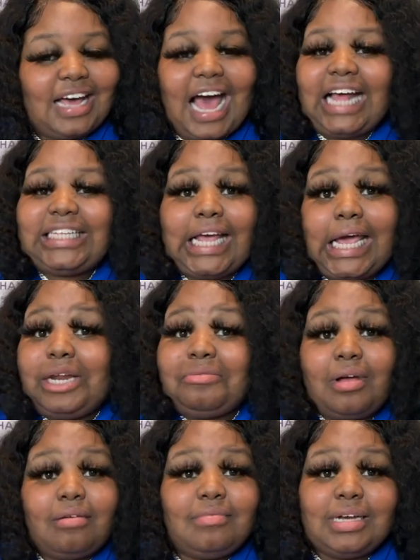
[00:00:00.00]
I take it and
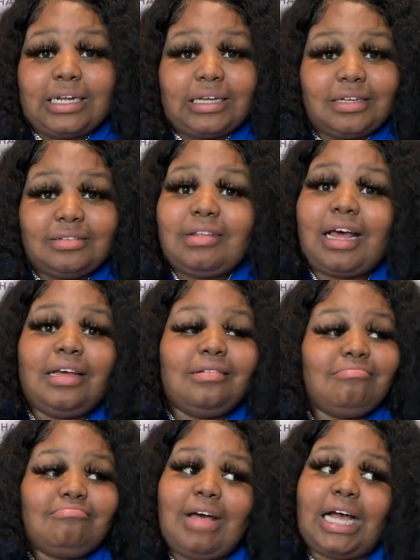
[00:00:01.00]
run with it. Like,
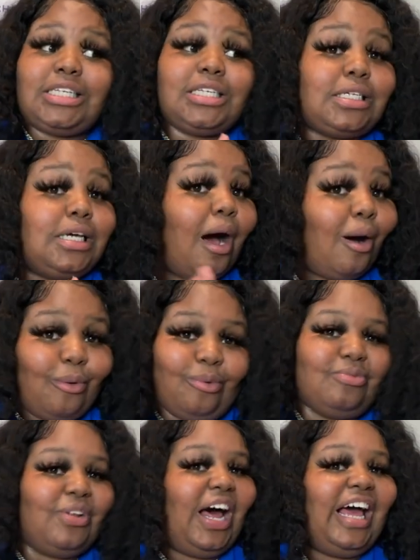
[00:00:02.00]
I just go.
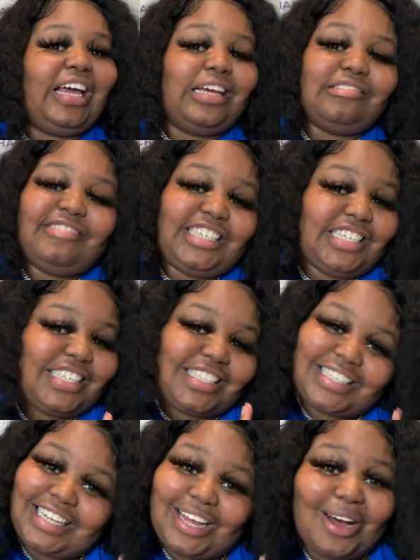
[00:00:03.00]
Like,
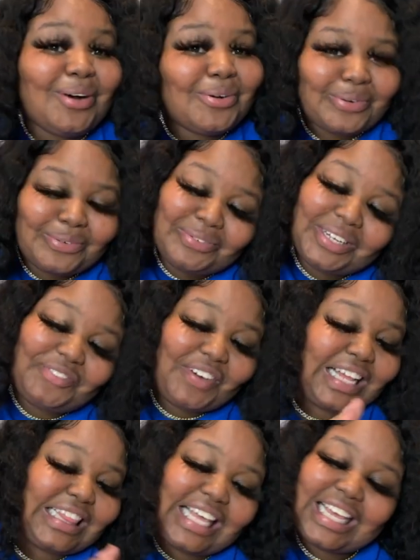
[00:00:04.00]
just go. If
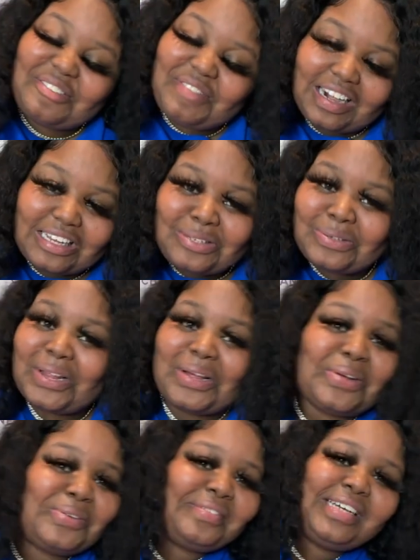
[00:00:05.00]
I think about it too
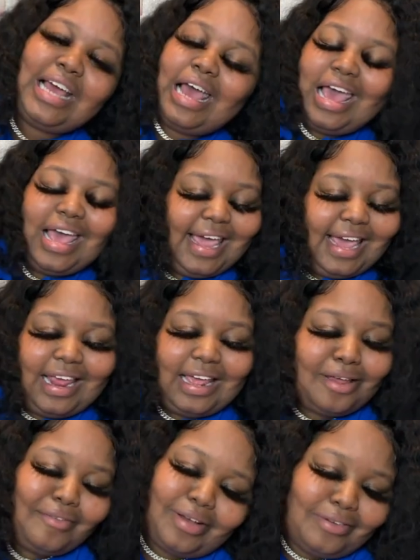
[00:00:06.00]
long, it ain't
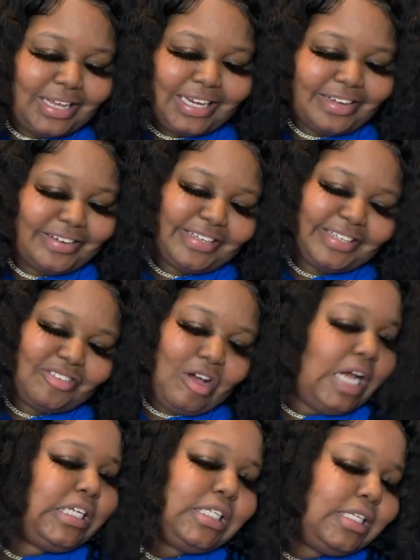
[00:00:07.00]
never gonna be done. So
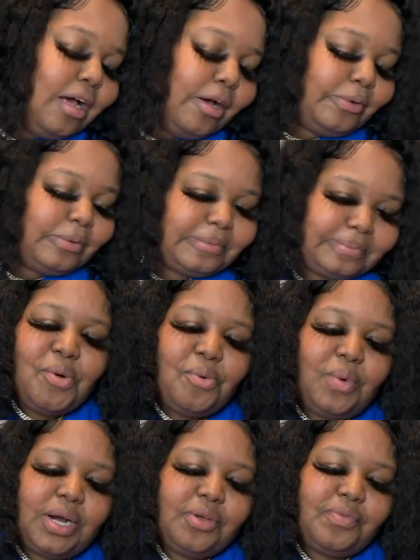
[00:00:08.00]
I just go.
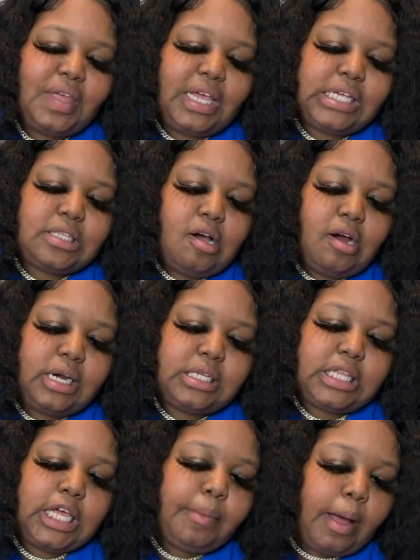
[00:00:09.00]
What do you think is the hardest
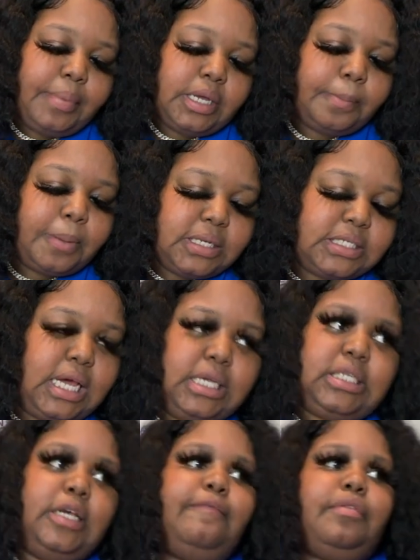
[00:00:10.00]
thing about being a plus
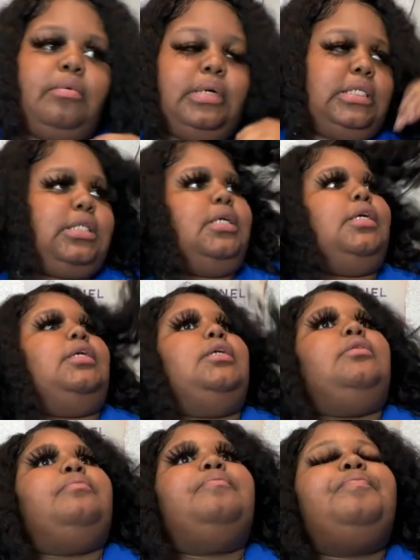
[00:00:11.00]
size influencer?
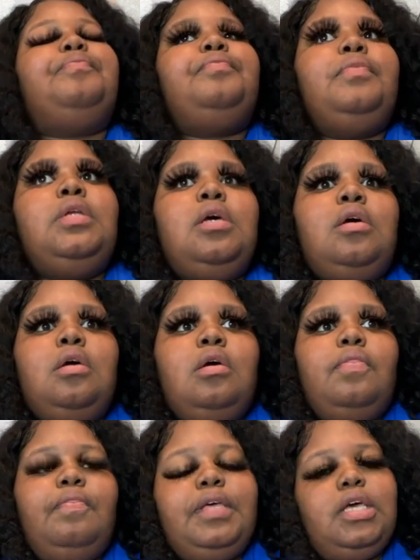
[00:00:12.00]

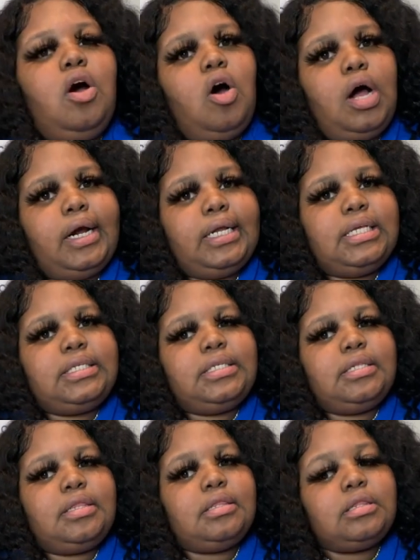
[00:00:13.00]
The hardest
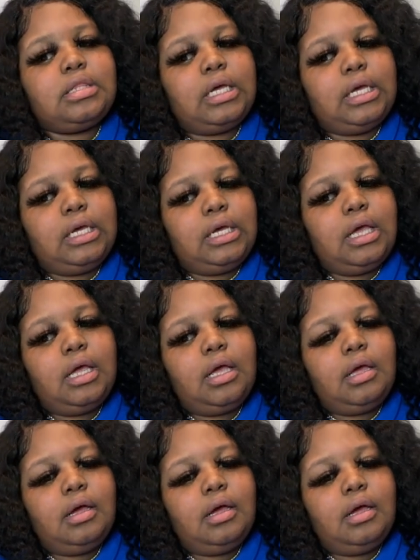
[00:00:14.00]
thing,